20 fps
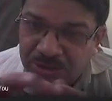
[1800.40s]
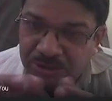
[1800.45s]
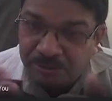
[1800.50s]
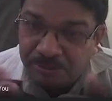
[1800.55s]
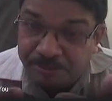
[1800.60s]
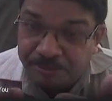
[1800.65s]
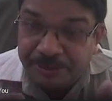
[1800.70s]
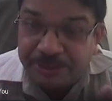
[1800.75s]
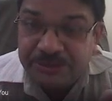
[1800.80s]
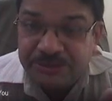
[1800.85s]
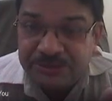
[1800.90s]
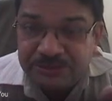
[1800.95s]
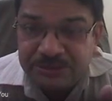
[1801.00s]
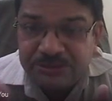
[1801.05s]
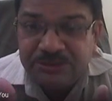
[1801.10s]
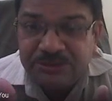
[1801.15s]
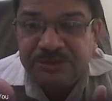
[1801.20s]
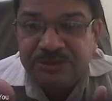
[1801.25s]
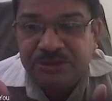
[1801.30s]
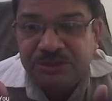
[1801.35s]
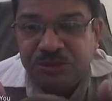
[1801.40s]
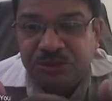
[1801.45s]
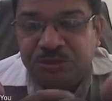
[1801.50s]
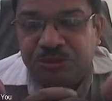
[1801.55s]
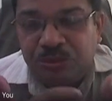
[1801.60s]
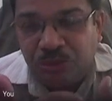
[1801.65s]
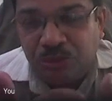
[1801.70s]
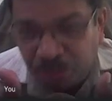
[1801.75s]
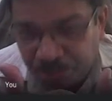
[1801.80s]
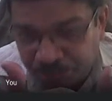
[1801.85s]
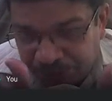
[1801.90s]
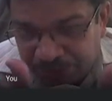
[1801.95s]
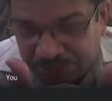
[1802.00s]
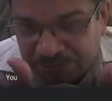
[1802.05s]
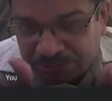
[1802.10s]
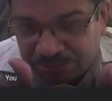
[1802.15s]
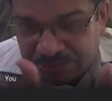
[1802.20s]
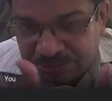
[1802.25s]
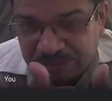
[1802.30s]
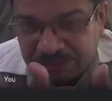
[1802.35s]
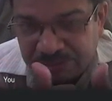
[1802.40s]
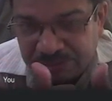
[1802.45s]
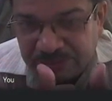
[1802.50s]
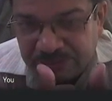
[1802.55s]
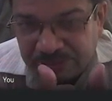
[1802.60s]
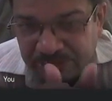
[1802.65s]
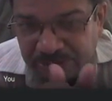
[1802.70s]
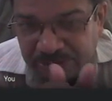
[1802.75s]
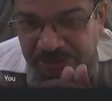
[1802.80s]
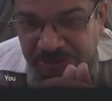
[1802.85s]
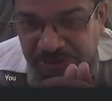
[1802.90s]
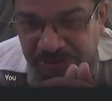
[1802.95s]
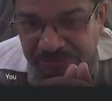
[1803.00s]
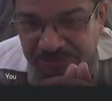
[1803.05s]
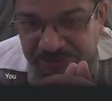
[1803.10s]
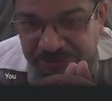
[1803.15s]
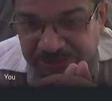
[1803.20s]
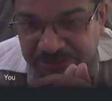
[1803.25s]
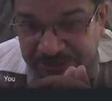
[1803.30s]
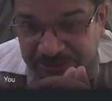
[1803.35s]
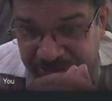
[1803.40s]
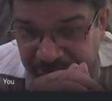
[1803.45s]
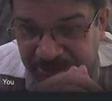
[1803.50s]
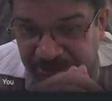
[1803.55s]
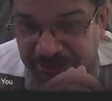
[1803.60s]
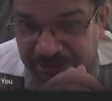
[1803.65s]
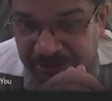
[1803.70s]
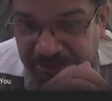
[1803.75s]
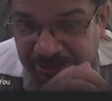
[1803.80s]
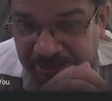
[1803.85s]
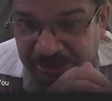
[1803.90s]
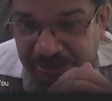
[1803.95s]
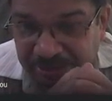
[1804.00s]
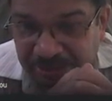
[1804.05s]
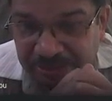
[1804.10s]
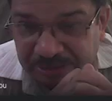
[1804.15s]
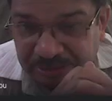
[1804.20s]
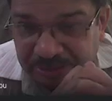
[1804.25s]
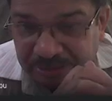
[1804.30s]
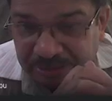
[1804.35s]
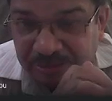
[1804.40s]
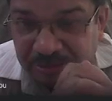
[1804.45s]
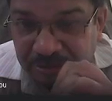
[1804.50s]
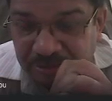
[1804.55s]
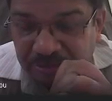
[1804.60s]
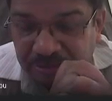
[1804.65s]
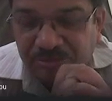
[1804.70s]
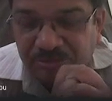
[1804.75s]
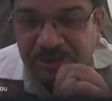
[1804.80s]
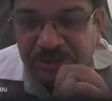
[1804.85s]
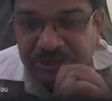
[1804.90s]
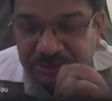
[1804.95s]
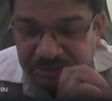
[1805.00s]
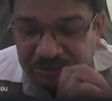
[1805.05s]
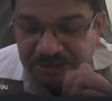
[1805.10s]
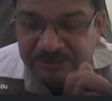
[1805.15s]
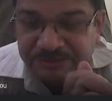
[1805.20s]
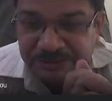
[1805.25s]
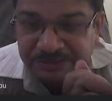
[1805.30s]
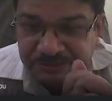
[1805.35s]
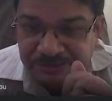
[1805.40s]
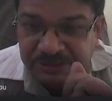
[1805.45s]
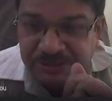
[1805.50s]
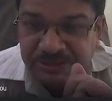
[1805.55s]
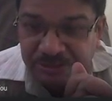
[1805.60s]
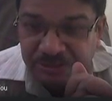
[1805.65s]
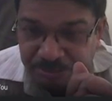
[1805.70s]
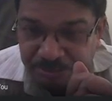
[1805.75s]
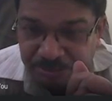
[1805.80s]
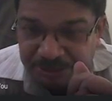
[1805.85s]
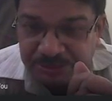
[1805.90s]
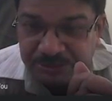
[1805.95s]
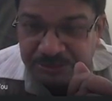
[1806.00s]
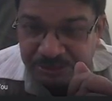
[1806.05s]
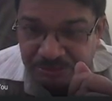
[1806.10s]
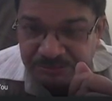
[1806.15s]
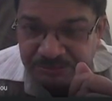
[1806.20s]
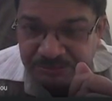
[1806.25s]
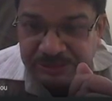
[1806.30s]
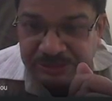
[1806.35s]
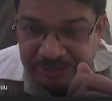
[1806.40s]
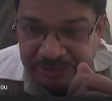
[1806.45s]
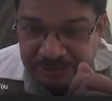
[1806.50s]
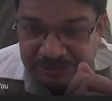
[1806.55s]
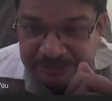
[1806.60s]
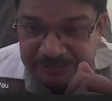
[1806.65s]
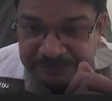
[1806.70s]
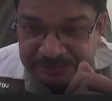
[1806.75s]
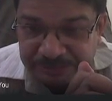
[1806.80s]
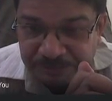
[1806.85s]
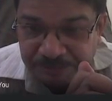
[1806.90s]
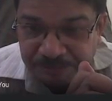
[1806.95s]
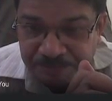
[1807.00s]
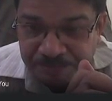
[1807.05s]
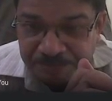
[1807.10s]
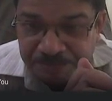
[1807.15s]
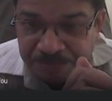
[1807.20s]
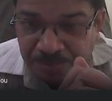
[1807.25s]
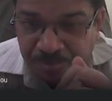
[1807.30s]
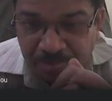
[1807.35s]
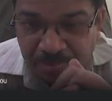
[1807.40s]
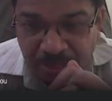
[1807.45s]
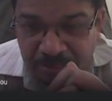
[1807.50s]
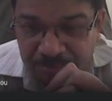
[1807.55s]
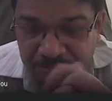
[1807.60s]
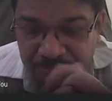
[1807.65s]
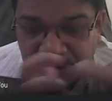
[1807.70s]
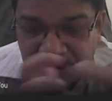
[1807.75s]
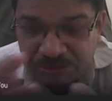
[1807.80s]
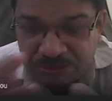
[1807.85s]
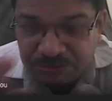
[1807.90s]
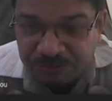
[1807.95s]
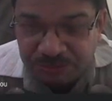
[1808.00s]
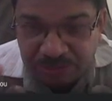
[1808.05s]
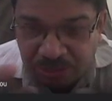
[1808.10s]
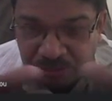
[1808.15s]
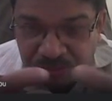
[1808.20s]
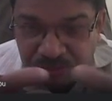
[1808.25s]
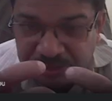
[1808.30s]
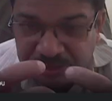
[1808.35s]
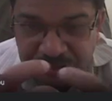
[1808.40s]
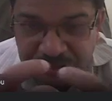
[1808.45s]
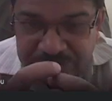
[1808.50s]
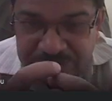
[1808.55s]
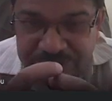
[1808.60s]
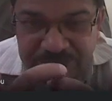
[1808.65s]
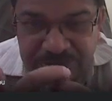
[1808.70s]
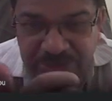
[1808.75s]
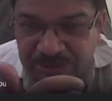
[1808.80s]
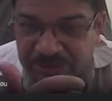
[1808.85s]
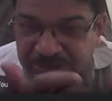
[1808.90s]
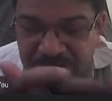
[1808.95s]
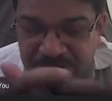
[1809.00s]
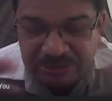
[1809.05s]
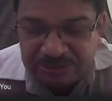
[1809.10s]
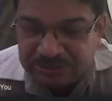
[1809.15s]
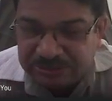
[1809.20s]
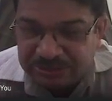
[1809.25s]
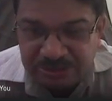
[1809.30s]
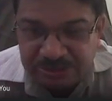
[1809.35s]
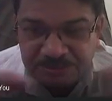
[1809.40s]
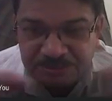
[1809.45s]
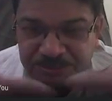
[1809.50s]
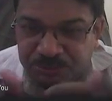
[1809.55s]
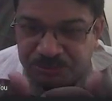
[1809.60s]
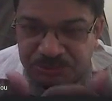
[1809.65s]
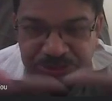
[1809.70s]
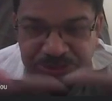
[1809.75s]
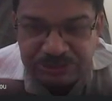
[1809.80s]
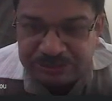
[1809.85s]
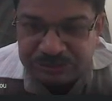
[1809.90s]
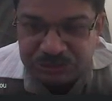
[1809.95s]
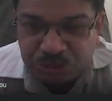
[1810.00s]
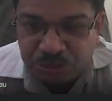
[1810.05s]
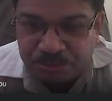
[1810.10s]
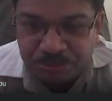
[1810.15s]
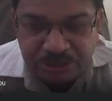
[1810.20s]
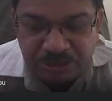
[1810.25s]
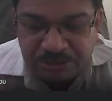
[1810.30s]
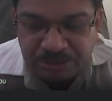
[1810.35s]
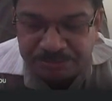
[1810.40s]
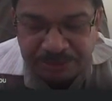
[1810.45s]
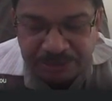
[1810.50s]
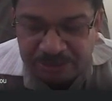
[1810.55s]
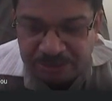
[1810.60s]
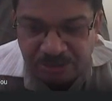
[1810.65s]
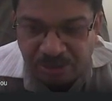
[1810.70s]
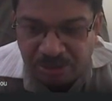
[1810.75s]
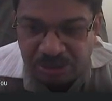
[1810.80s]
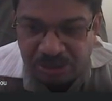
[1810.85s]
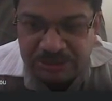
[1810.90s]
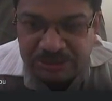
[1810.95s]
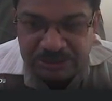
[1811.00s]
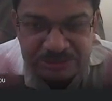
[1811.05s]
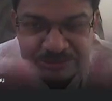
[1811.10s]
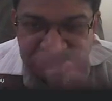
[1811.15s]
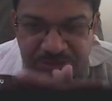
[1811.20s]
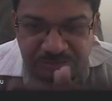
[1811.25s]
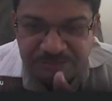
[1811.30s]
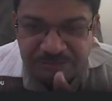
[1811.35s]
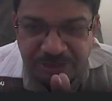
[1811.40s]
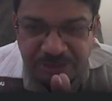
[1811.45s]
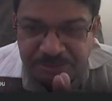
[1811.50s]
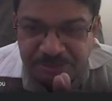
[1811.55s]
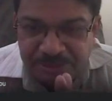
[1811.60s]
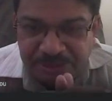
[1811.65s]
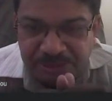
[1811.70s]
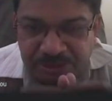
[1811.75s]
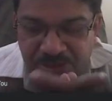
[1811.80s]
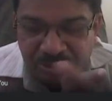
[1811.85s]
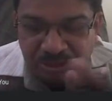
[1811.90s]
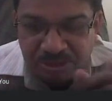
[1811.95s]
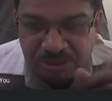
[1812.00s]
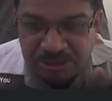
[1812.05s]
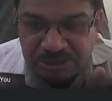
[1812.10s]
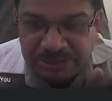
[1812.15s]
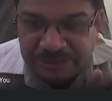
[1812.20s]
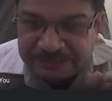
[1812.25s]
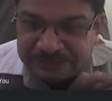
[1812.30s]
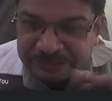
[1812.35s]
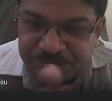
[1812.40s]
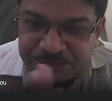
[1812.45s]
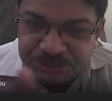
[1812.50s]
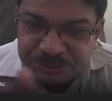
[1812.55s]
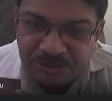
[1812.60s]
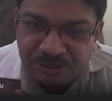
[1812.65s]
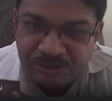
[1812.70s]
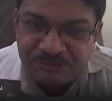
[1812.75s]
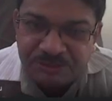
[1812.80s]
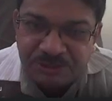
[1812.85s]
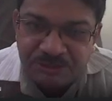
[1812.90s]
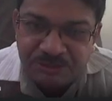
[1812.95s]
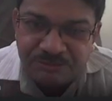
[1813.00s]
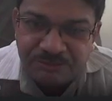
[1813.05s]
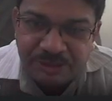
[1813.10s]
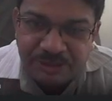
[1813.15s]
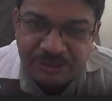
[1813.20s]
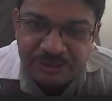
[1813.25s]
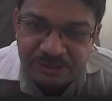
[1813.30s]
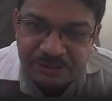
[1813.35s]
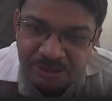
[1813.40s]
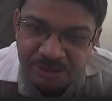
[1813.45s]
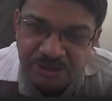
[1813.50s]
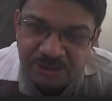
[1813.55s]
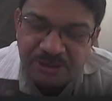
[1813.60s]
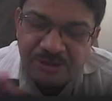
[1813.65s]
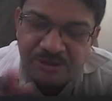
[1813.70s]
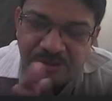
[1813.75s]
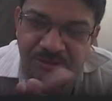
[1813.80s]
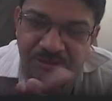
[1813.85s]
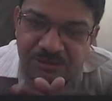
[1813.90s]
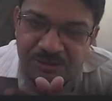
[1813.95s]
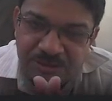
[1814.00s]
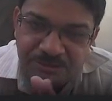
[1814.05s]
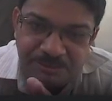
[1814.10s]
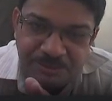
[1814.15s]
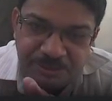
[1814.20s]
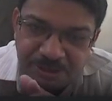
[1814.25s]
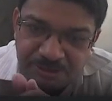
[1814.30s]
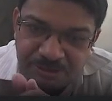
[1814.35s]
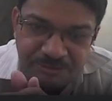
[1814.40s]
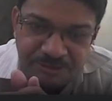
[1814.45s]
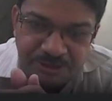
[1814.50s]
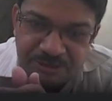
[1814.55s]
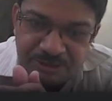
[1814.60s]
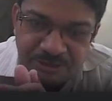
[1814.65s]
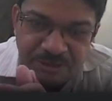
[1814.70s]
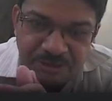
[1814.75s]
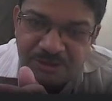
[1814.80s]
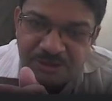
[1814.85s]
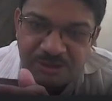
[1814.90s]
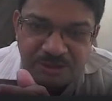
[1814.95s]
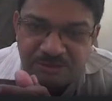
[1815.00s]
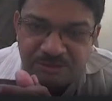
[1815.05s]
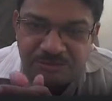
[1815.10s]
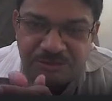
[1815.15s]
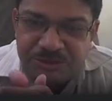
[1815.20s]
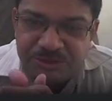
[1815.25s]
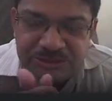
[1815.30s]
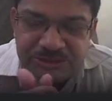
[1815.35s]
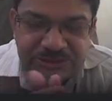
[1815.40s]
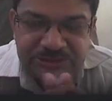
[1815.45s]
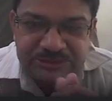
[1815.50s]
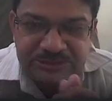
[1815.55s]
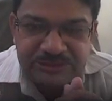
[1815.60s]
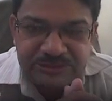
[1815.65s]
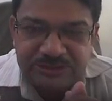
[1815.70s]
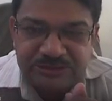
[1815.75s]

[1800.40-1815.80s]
but you omit the detail regarding the 135-degree bend of the ties, because without this the stirrups would just open up and all this confinement or the assumption of confined concrete behavior would just